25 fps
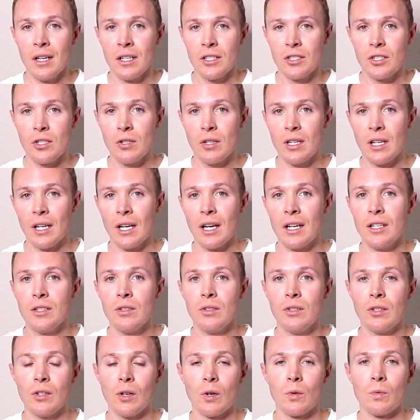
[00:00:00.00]
So you can kind of
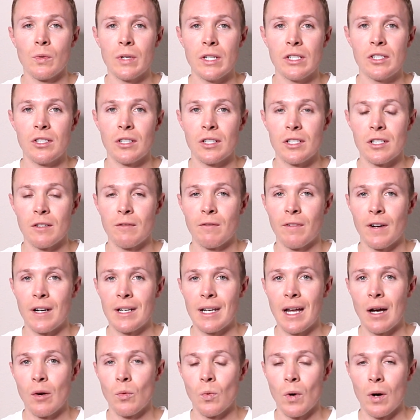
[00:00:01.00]
do your own research and
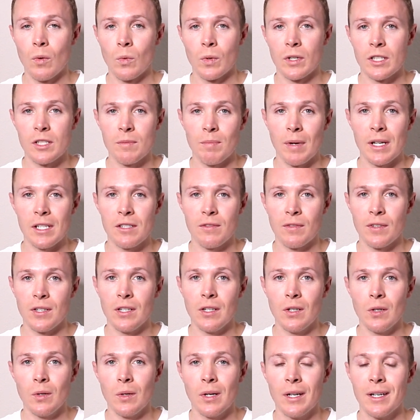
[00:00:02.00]
find out what works best for
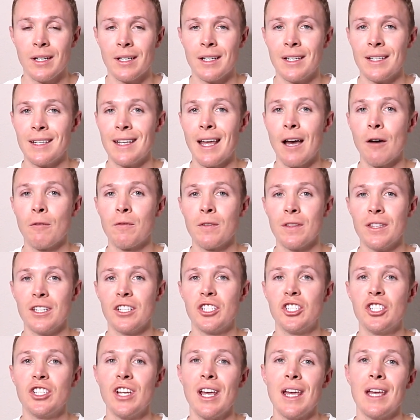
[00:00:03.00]
you. Now for the
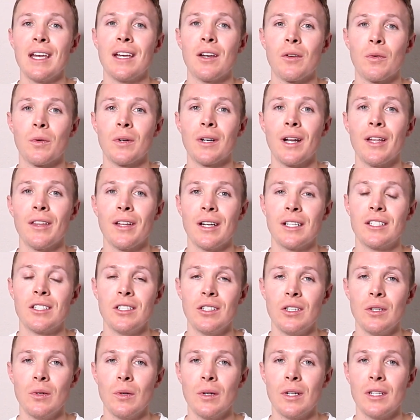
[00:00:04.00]
shake, what I like to
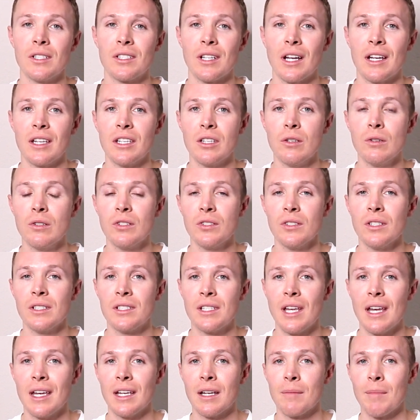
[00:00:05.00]
do is I usually
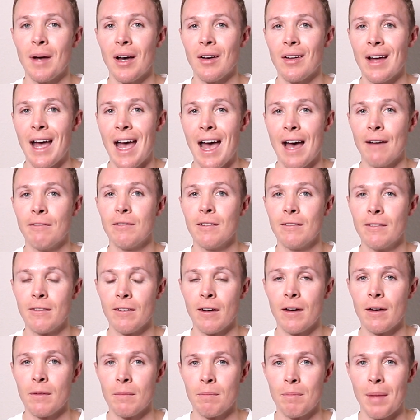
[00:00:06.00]
take about half of
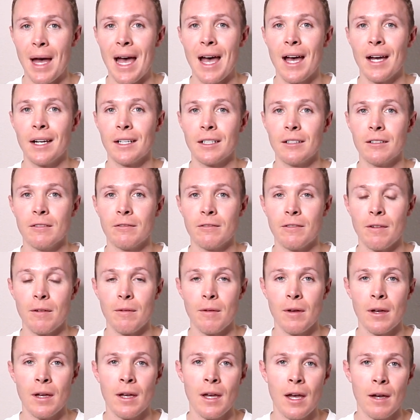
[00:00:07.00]
a bag of
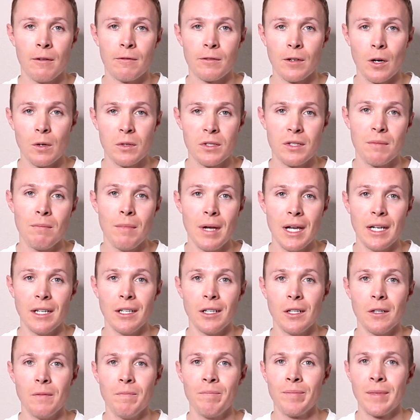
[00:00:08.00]
frozen
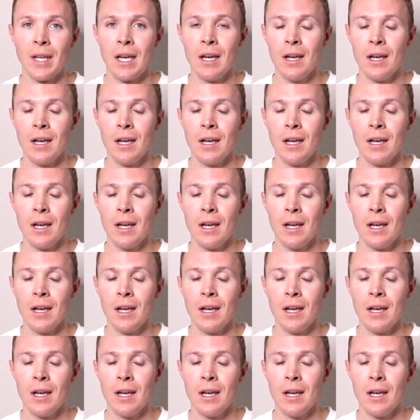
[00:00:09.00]
mango,